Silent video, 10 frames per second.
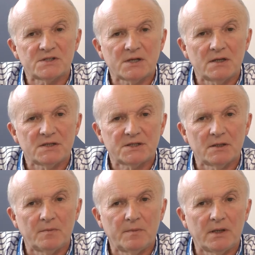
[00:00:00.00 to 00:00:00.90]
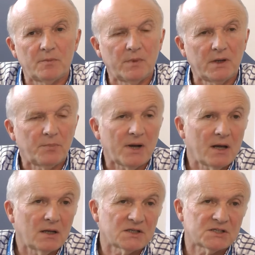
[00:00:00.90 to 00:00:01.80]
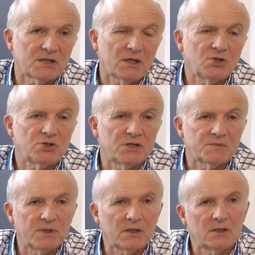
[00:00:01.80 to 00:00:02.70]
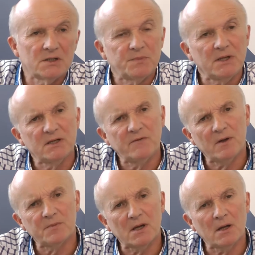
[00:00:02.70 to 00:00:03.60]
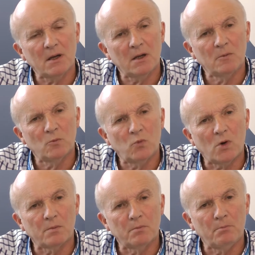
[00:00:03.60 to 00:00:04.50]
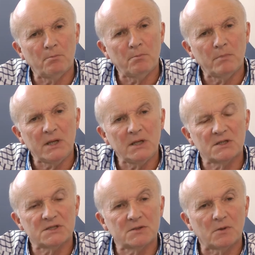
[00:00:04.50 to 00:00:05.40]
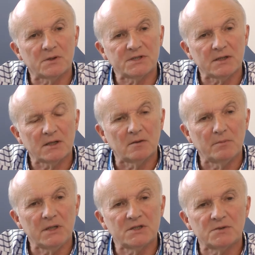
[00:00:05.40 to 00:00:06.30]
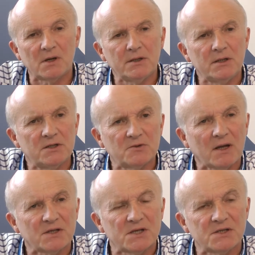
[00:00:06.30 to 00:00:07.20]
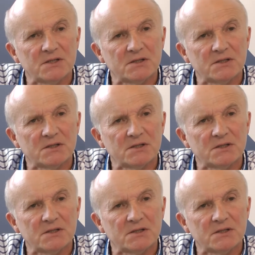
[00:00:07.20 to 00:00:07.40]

site is still in a pilot stage and is being developed. In what technical means do I need to access